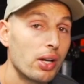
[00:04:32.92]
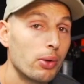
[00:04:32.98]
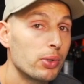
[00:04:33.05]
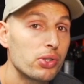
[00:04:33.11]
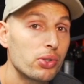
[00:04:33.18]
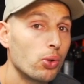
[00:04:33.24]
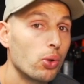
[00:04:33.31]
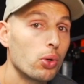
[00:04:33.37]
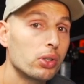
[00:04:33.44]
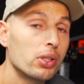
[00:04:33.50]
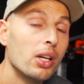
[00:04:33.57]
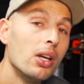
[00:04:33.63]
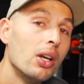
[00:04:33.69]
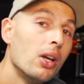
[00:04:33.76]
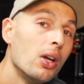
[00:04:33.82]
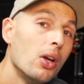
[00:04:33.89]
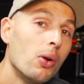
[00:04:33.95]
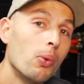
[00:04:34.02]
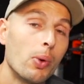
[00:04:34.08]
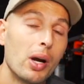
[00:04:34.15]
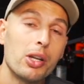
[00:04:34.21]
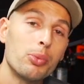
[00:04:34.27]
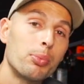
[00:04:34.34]
how it's called,
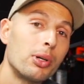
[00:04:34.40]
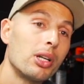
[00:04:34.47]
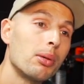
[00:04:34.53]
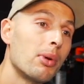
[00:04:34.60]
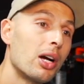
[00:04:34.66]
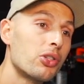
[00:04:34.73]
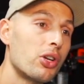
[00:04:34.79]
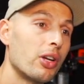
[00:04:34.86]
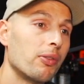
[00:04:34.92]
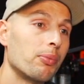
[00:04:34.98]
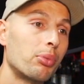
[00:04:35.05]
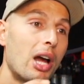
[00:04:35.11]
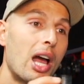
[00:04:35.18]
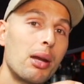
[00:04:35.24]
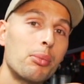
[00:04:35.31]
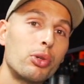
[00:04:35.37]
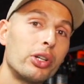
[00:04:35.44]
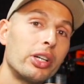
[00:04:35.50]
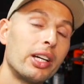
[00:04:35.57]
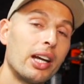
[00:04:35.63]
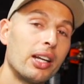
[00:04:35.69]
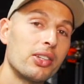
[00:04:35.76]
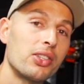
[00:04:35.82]
when you pretty much have
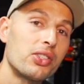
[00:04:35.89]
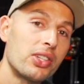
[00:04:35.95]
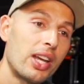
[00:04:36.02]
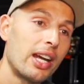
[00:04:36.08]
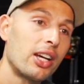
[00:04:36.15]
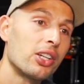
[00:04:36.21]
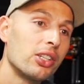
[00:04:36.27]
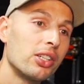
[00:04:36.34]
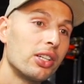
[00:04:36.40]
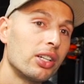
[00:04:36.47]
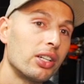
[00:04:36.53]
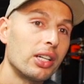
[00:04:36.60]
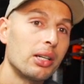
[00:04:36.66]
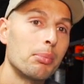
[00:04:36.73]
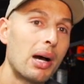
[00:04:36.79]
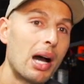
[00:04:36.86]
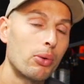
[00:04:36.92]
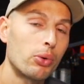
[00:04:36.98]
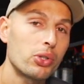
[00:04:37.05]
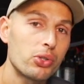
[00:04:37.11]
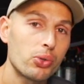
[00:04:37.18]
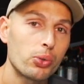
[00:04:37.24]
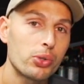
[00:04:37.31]
primary and secondary
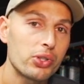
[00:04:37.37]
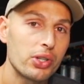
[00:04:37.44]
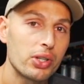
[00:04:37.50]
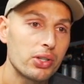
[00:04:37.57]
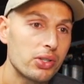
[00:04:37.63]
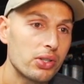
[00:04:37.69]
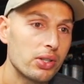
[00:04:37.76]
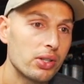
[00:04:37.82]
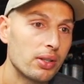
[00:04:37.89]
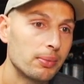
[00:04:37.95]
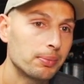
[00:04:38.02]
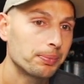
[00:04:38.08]
power sources,